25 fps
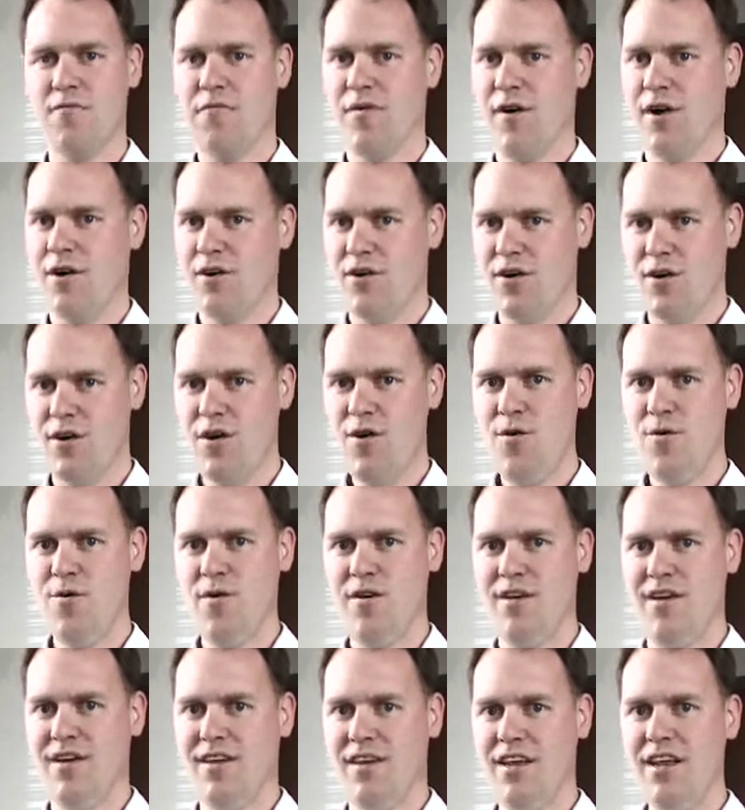to find new
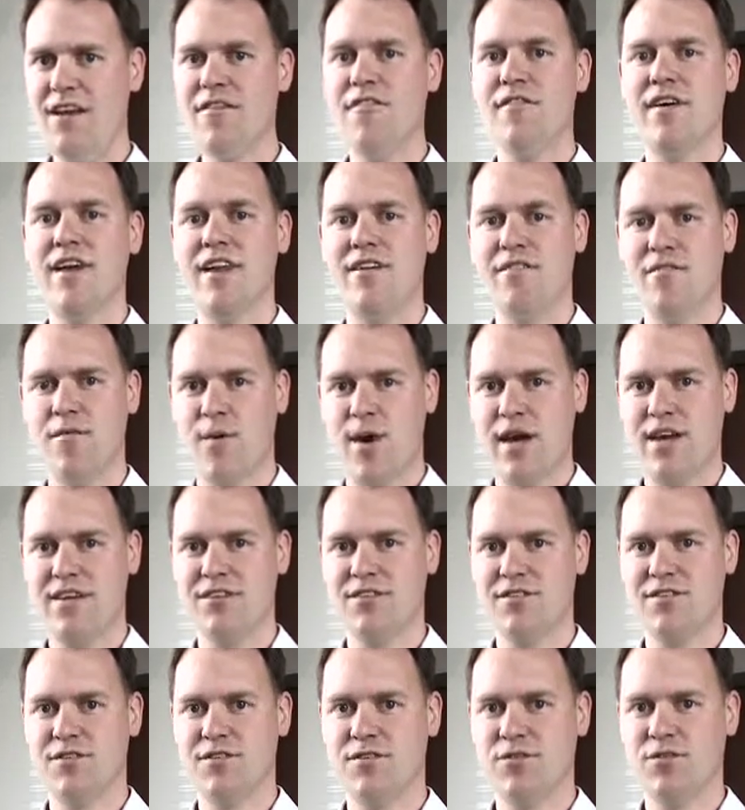and innovative
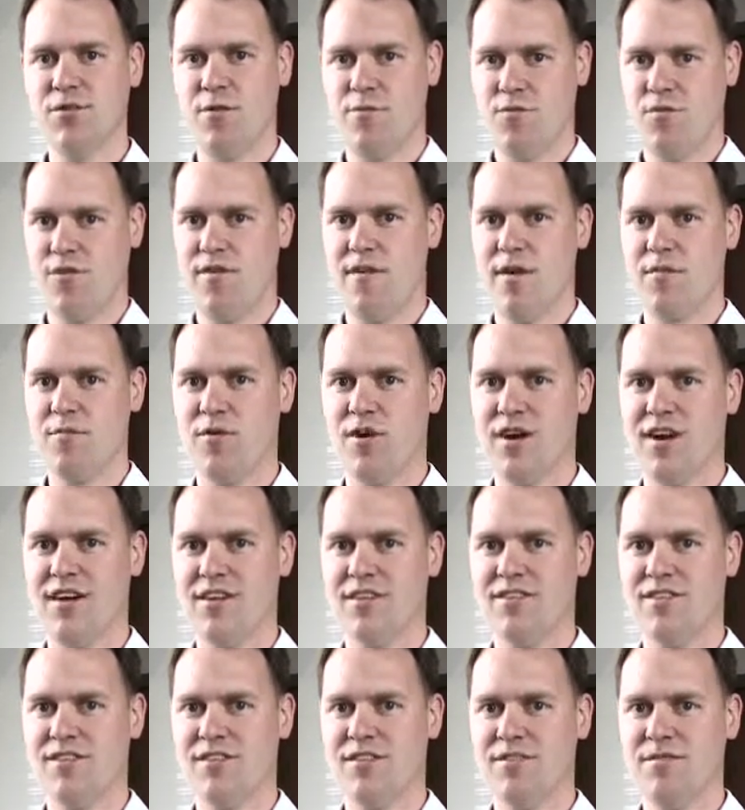ways to improve our
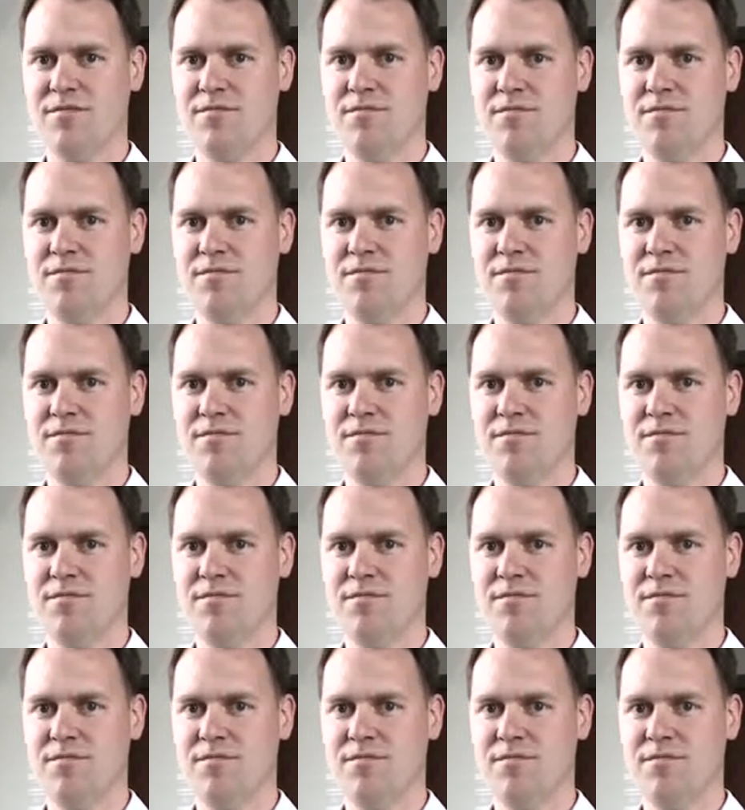products.